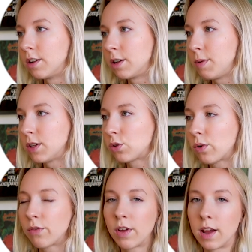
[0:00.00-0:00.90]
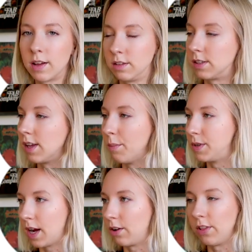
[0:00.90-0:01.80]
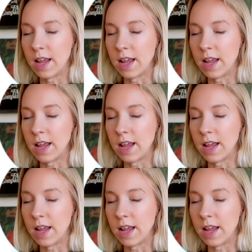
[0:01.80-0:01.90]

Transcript: to be sort of like a subtitle,